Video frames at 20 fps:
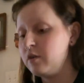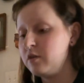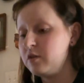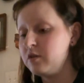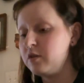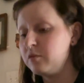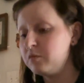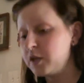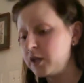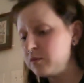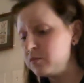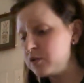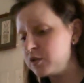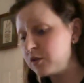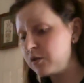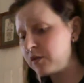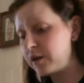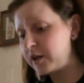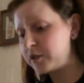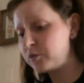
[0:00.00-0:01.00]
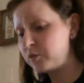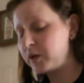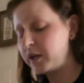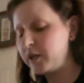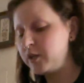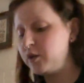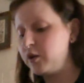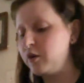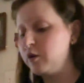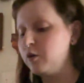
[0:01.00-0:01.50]
Sometimes though, that's when I
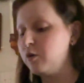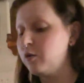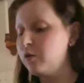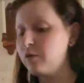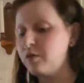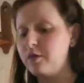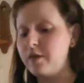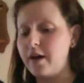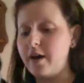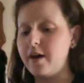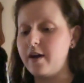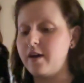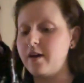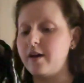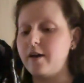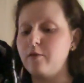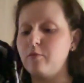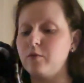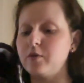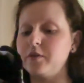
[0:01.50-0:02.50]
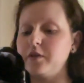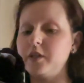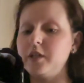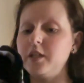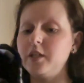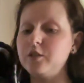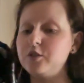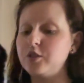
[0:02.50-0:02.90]
know that I really need